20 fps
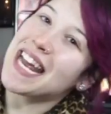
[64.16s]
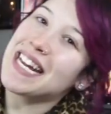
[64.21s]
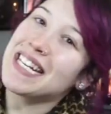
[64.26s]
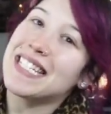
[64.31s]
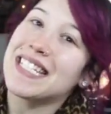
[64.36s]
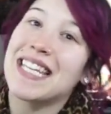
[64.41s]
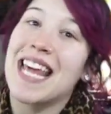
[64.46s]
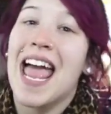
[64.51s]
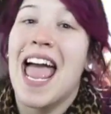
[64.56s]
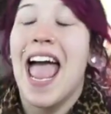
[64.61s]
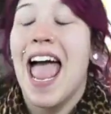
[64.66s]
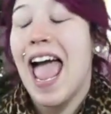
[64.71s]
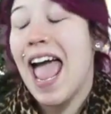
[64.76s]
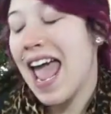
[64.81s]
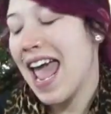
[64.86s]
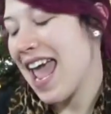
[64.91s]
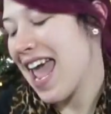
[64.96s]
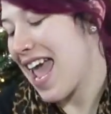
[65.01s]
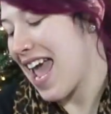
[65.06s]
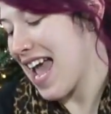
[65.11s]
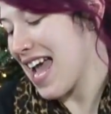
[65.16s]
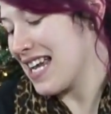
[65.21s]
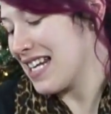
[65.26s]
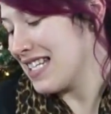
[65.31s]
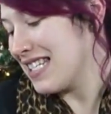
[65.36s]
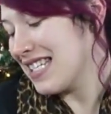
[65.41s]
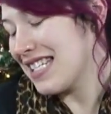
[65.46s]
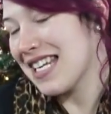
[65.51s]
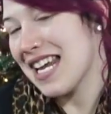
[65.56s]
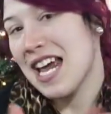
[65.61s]
night,
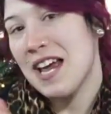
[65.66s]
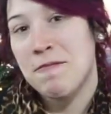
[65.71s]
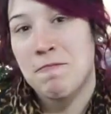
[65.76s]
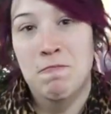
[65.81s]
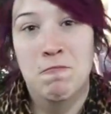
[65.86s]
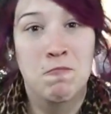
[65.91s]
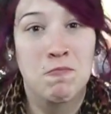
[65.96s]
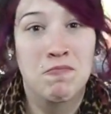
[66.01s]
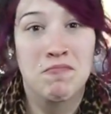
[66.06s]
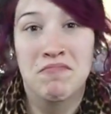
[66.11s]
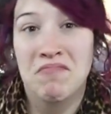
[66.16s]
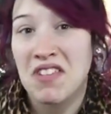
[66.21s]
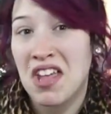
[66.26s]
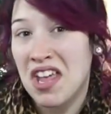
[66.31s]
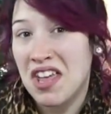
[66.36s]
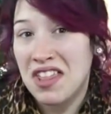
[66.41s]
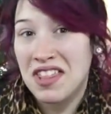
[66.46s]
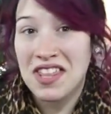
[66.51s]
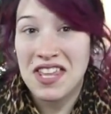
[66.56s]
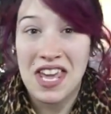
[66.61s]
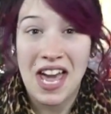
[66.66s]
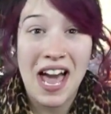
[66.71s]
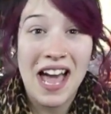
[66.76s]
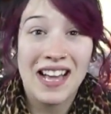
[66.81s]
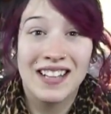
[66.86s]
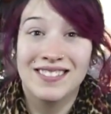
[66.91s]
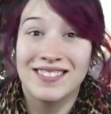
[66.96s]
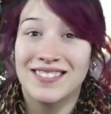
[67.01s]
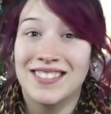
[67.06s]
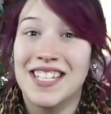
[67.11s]
and
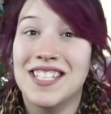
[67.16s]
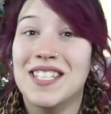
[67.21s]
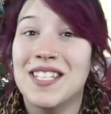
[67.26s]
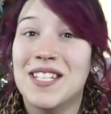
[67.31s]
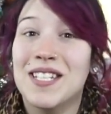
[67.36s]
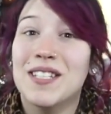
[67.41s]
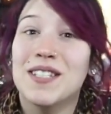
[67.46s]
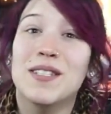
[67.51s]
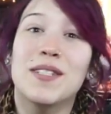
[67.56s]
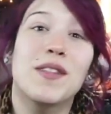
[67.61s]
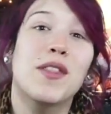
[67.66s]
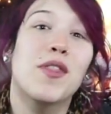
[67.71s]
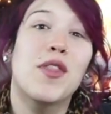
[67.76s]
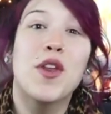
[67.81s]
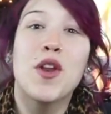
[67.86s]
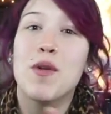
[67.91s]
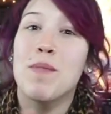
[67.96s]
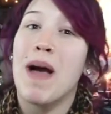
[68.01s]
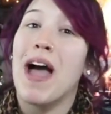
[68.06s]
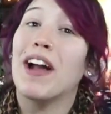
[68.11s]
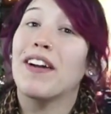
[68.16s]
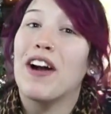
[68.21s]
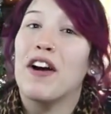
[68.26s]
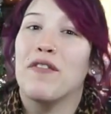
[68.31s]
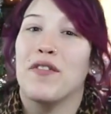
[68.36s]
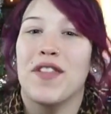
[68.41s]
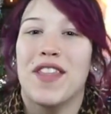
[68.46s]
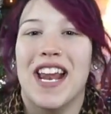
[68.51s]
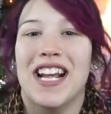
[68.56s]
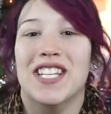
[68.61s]
yeah, this is the new
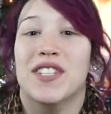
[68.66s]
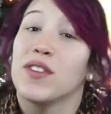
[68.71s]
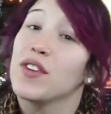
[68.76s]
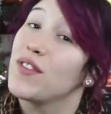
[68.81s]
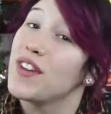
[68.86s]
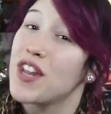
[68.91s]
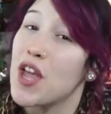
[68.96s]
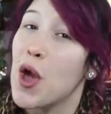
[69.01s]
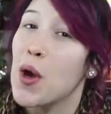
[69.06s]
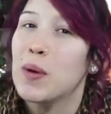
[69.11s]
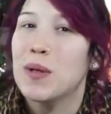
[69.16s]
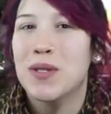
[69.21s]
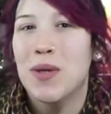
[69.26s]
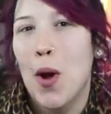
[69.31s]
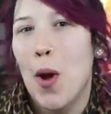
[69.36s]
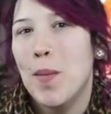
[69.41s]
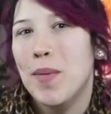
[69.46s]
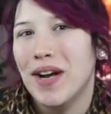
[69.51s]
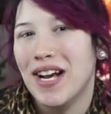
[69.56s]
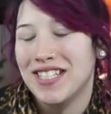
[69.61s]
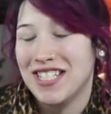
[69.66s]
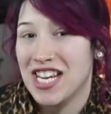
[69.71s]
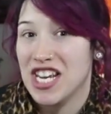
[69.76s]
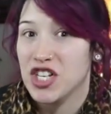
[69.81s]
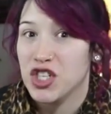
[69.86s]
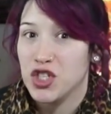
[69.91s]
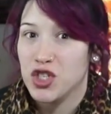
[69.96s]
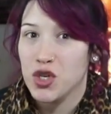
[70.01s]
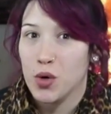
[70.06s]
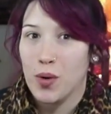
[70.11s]
background for the next few videos. I hope you guys
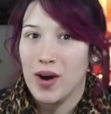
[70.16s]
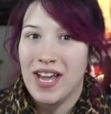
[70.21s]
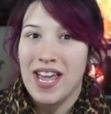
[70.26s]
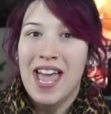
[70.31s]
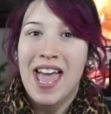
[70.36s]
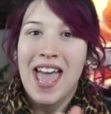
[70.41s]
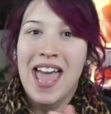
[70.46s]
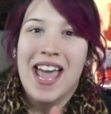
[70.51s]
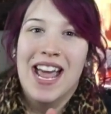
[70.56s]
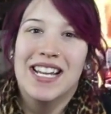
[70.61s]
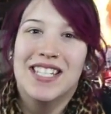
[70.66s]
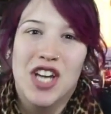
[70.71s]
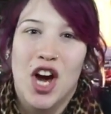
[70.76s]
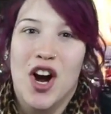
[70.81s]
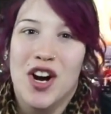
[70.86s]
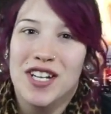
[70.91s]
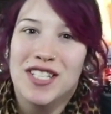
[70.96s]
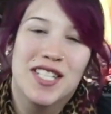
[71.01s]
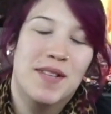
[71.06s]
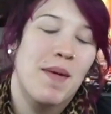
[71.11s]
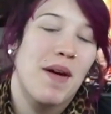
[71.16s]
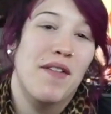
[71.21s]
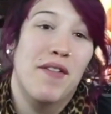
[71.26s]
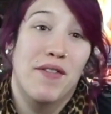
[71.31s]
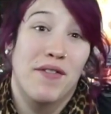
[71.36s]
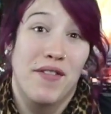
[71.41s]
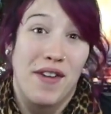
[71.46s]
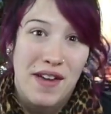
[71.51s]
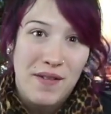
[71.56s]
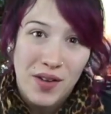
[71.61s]
enjoy. It's honestly my
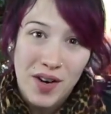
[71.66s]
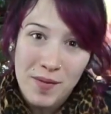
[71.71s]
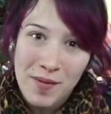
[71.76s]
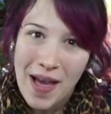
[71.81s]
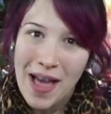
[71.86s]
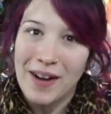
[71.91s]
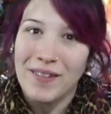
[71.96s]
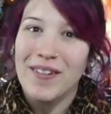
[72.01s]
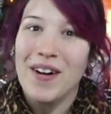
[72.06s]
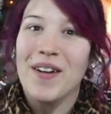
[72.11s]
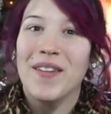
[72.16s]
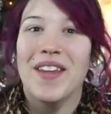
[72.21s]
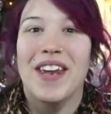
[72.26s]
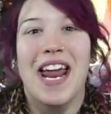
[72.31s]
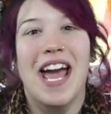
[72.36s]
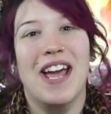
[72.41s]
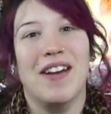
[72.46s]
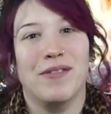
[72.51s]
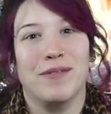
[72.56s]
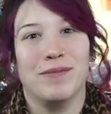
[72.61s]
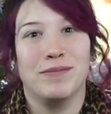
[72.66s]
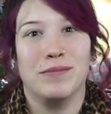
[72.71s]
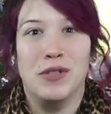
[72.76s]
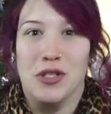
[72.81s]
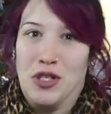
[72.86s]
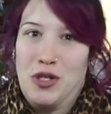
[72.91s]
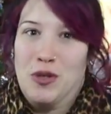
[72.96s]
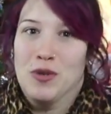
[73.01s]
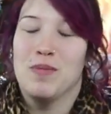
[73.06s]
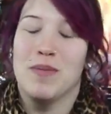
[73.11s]
favorite background that I
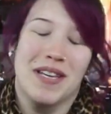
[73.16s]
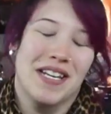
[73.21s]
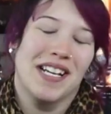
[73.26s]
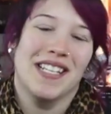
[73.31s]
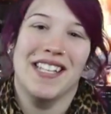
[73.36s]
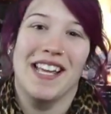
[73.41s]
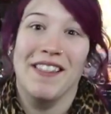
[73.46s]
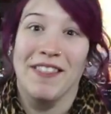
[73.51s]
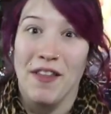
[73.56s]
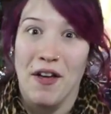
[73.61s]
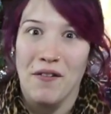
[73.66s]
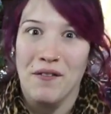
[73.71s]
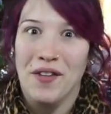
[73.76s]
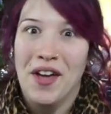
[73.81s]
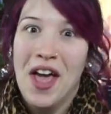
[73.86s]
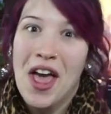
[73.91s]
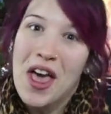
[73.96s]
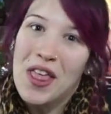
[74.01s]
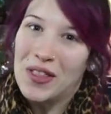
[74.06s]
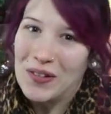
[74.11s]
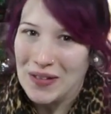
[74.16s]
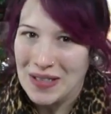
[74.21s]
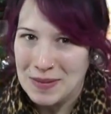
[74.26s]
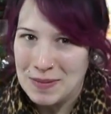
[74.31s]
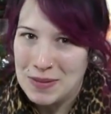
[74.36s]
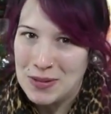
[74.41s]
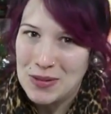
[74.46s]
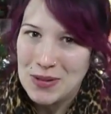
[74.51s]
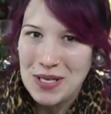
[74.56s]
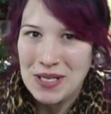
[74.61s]
do because I love the
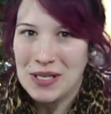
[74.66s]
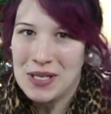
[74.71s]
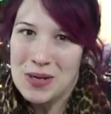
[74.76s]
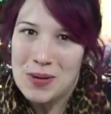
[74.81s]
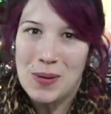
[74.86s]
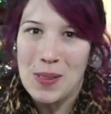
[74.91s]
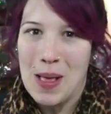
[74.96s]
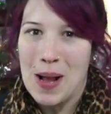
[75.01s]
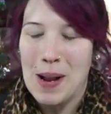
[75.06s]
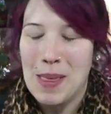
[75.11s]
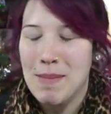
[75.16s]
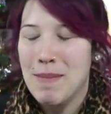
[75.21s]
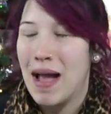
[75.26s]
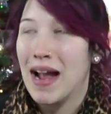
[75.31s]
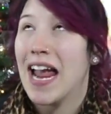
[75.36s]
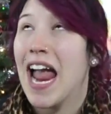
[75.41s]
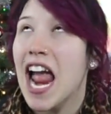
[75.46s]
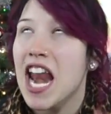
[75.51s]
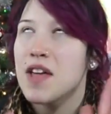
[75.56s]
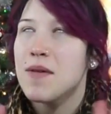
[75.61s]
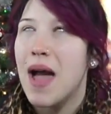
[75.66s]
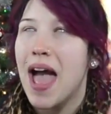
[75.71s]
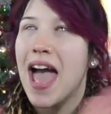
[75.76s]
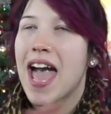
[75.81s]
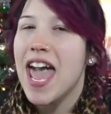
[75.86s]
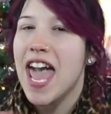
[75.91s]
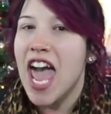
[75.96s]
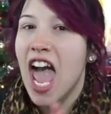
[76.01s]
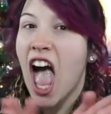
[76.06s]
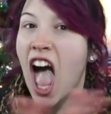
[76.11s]
Christmas tree and the Yule log in the back. Anyway,
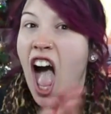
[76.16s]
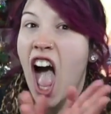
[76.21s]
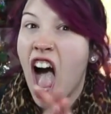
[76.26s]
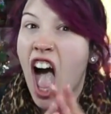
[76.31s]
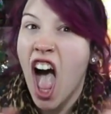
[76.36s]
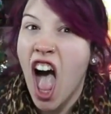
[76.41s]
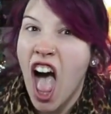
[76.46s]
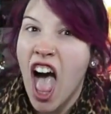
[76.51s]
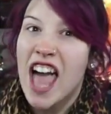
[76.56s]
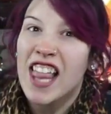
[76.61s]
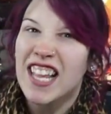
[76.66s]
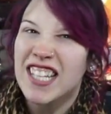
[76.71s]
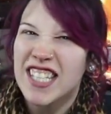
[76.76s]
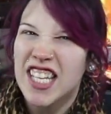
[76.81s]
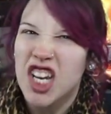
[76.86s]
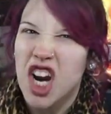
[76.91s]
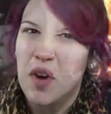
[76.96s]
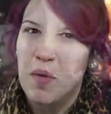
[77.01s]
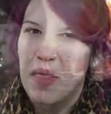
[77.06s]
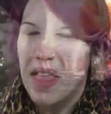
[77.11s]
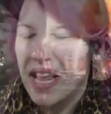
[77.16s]
let's go.